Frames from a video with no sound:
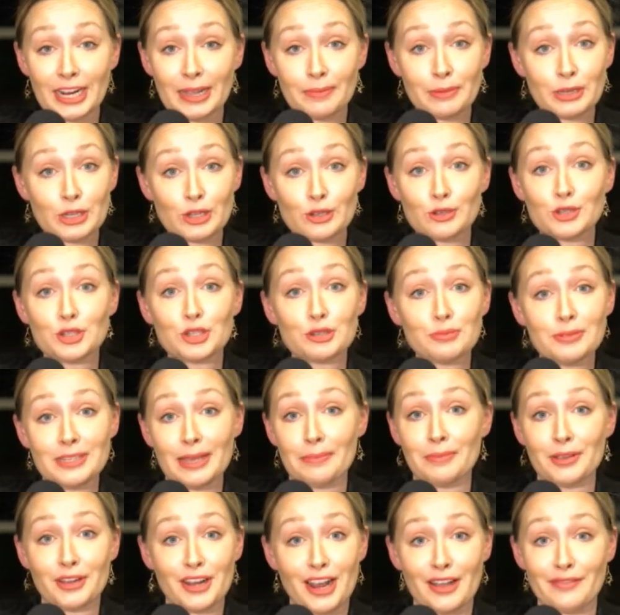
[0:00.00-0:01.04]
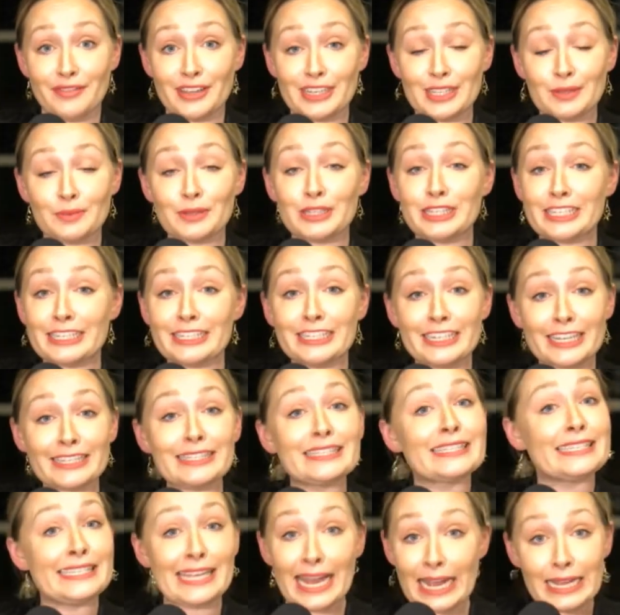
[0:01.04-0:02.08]
and YouTube demographics would
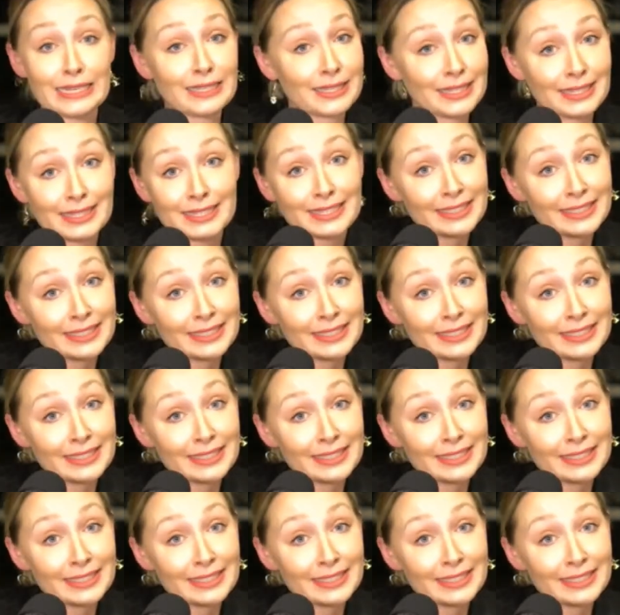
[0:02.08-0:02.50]
suggest yes.